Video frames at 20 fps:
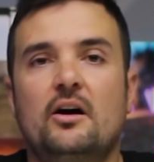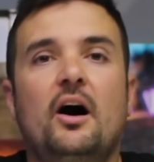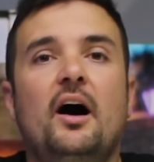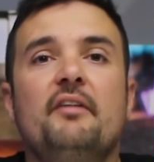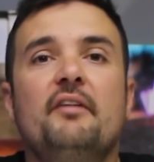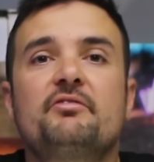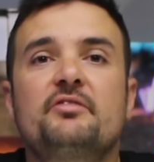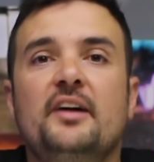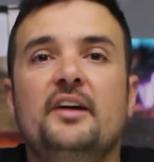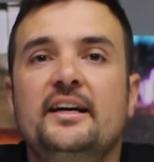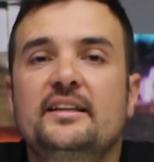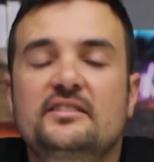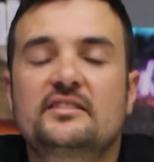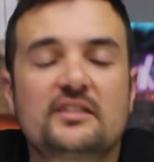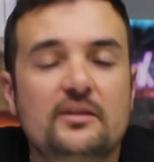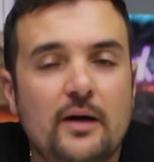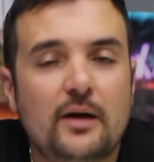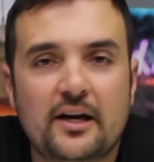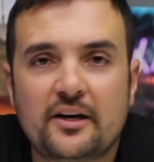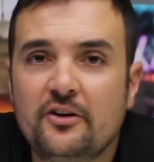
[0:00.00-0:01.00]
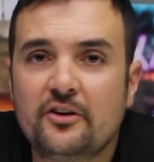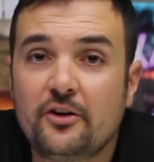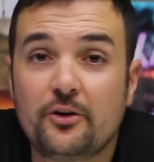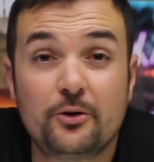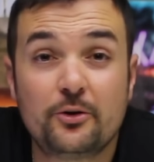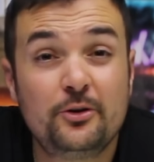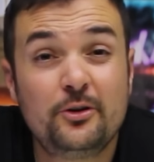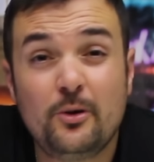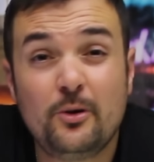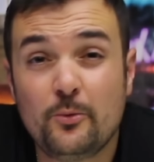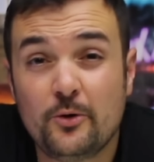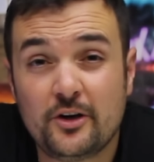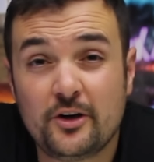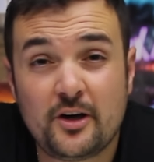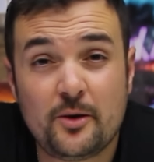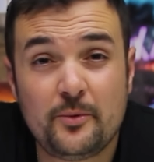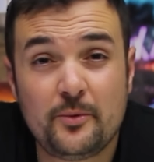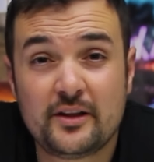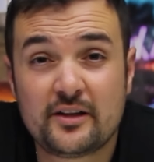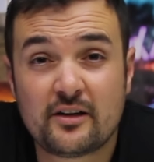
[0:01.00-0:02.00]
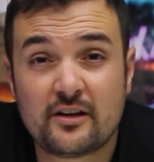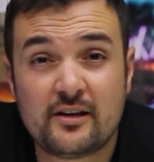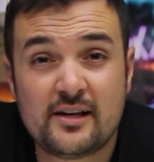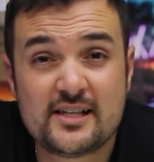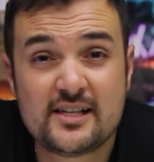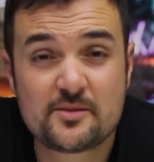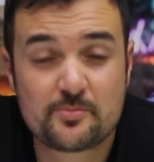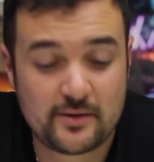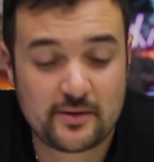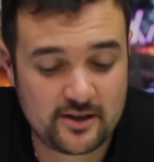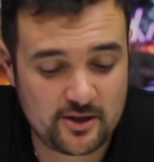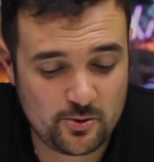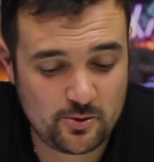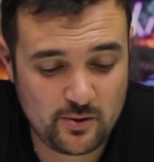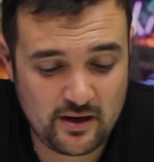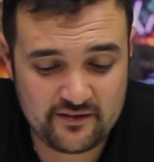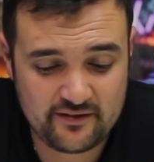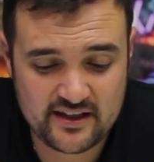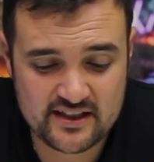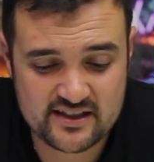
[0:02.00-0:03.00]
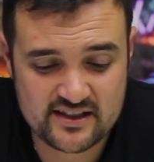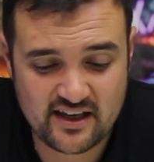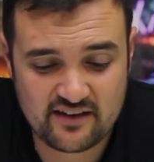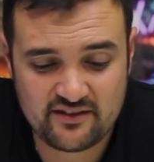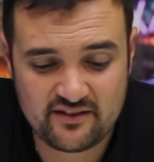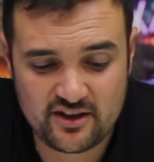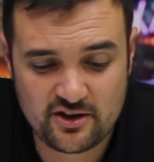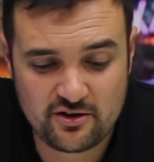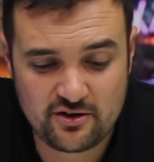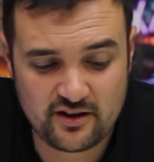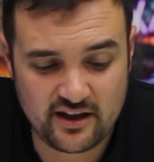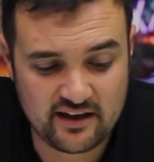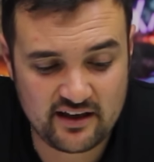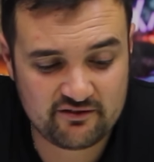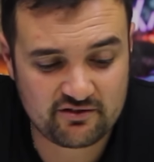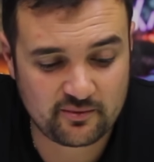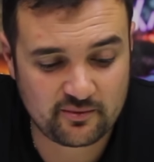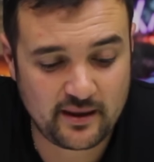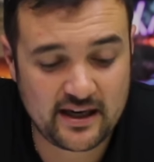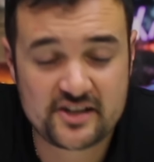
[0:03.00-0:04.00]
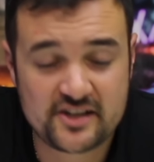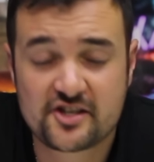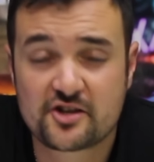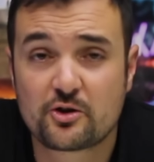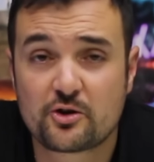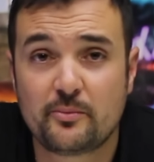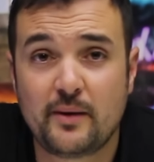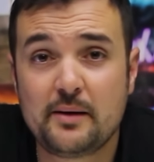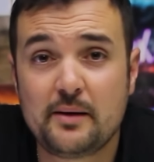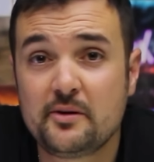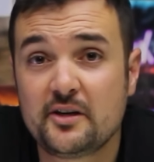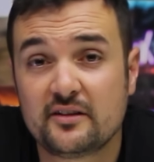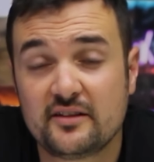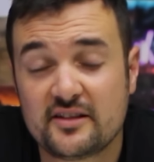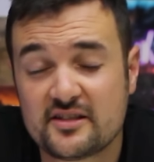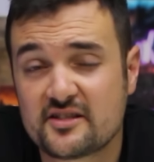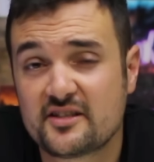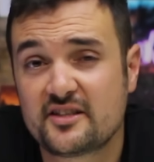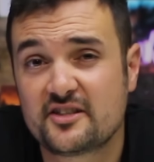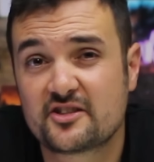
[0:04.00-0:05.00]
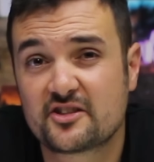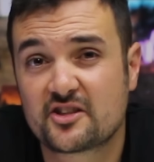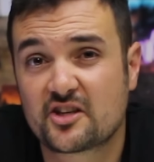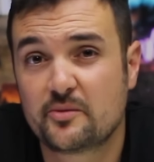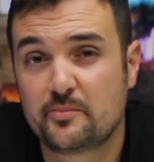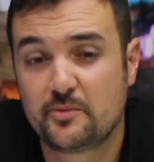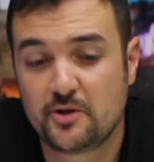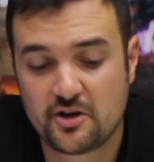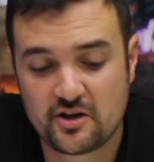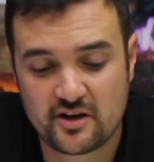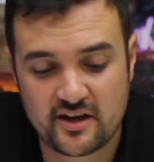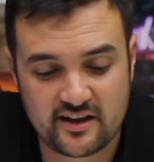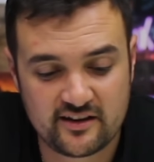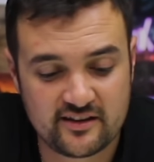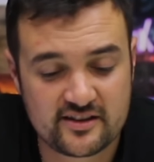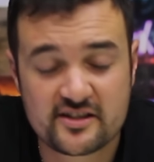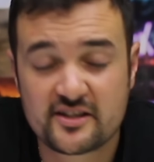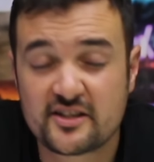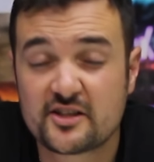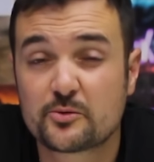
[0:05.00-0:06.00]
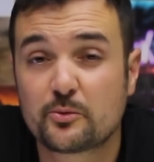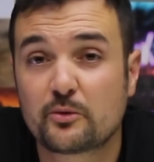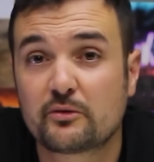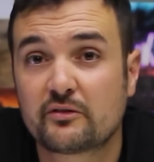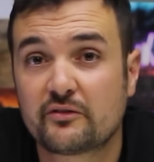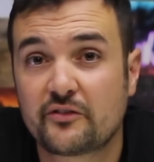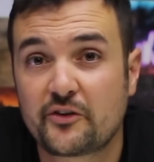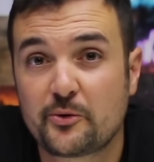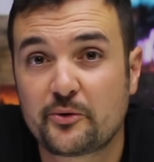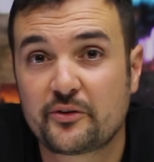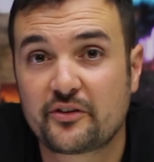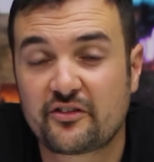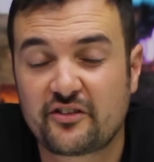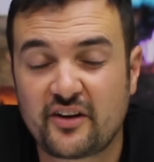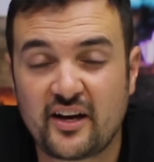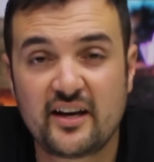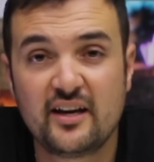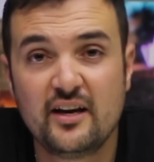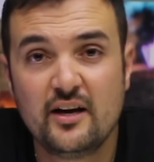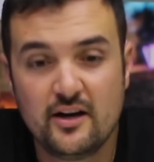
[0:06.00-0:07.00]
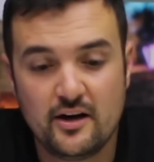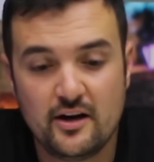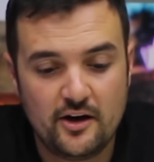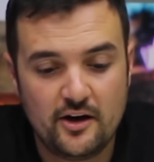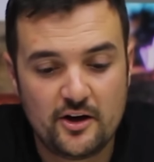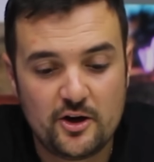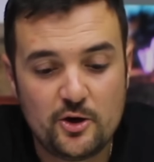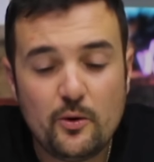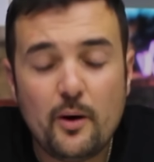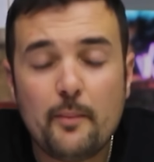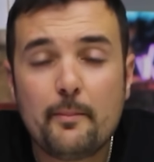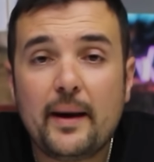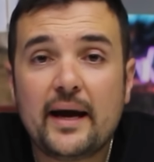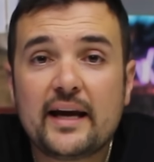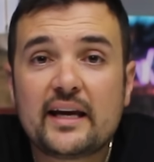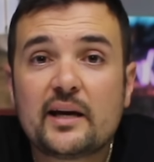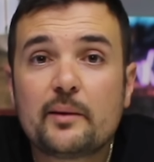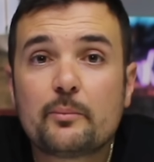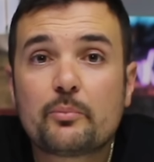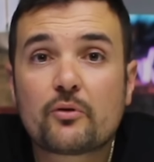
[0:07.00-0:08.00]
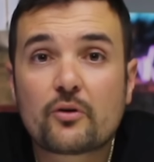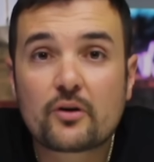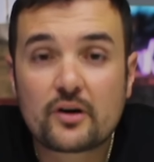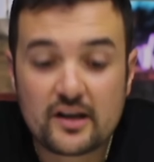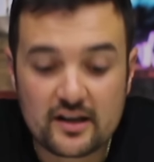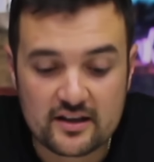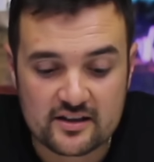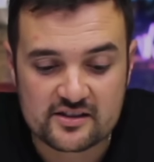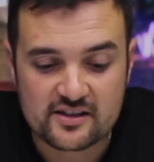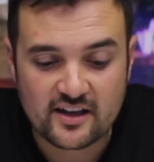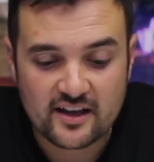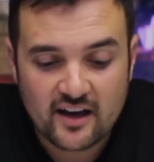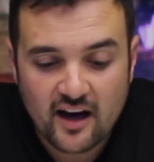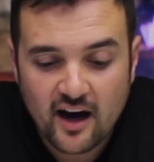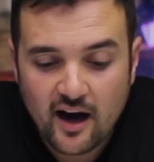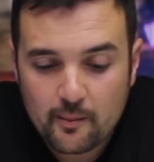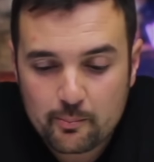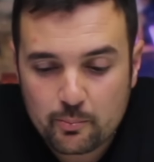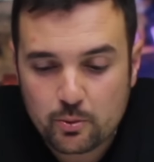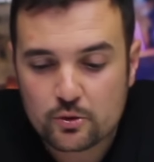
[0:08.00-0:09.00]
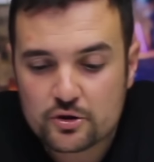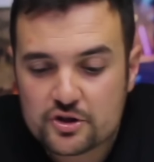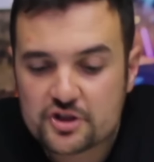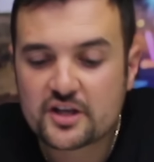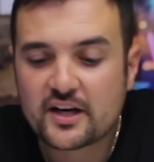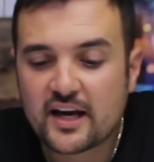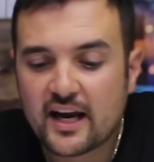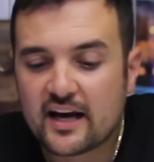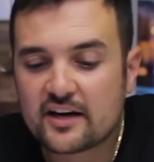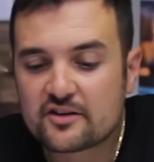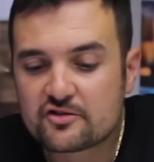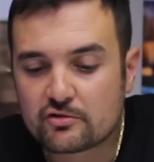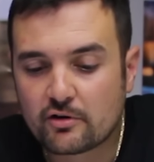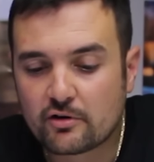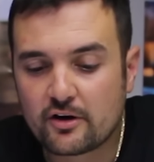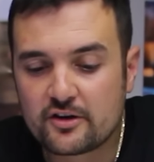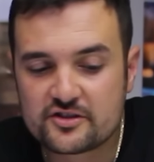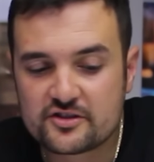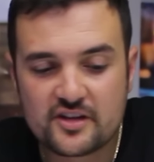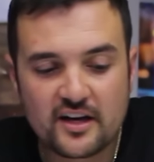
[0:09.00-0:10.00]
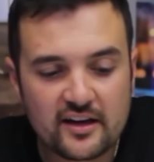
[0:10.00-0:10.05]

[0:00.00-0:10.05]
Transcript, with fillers: iFlight, So I don't know who you're working with, guys, but whoever is giving you the information, or maybe you're listening to the community, listening to what reviewers are saying, you are making products that are pushing our drones.